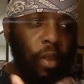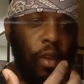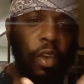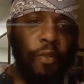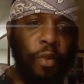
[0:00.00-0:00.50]

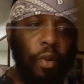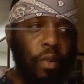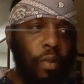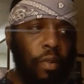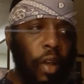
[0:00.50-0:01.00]

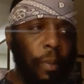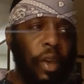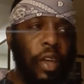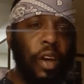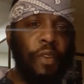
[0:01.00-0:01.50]

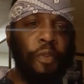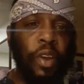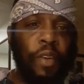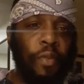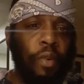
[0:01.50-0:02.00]
good for
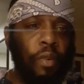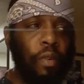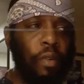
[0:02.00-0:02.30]
evil,